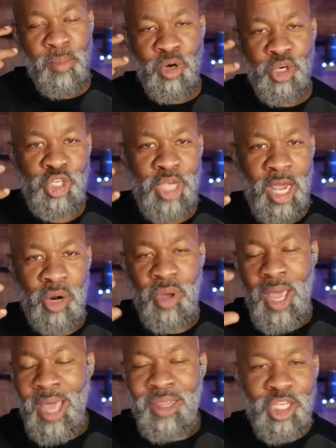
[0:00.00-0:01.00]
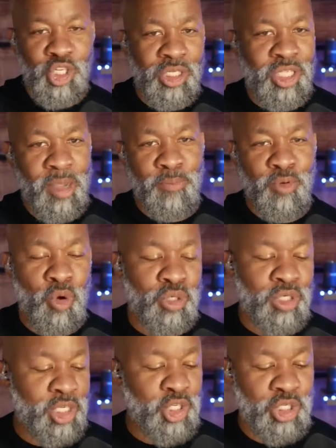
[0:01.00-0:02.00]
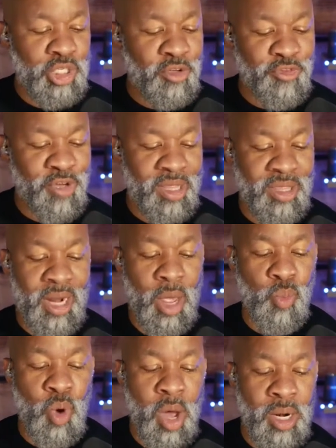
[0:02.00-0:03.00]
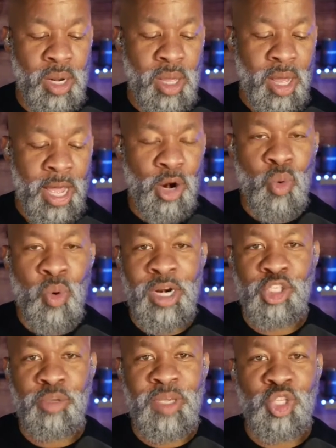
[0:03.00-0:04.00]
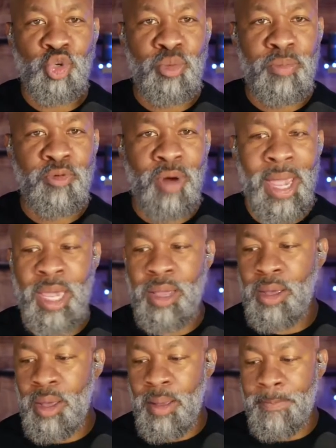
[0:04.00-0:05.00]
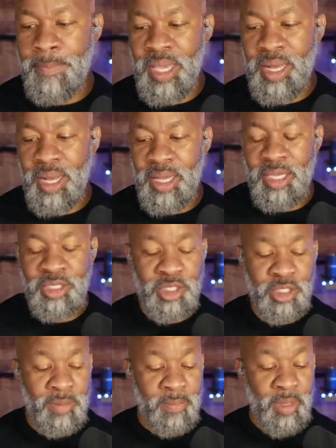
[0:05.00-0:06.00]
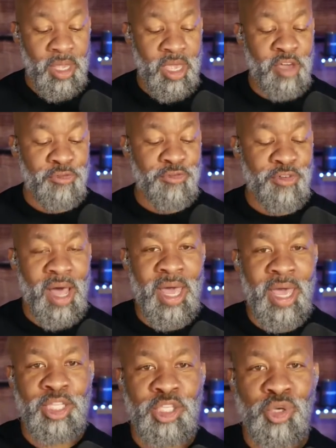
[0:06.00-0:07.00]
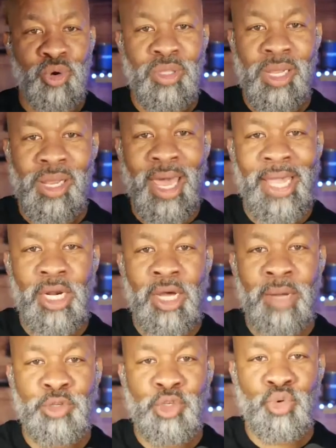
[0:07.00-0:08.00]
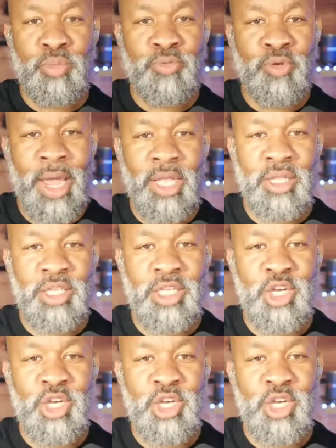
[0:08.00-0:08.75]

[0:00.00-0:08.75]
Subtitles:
bit more shadow. And that's just the approach. That's just the effect that I want. I don't want it to be too bright because if I turn the light up too bright,